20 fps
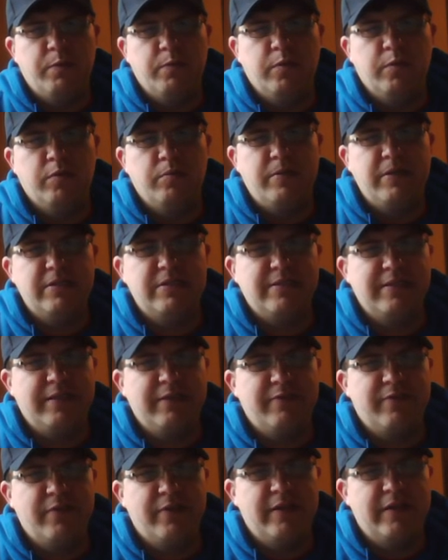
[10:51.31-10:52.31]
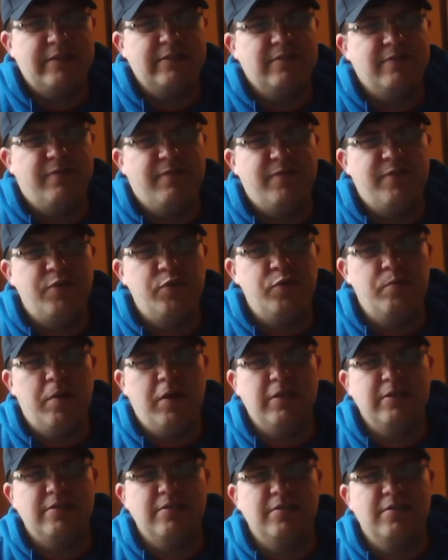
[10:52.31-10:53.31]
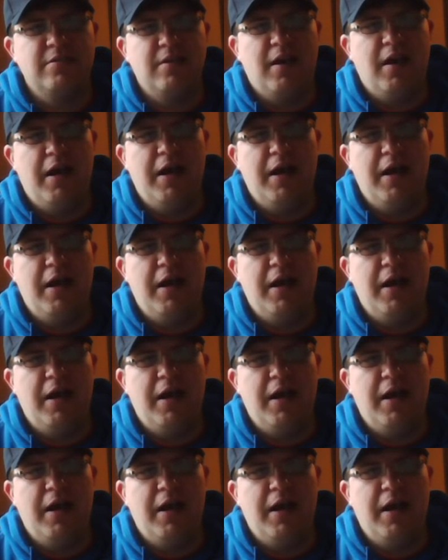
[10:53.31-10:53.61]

we will be seeing for the next few months.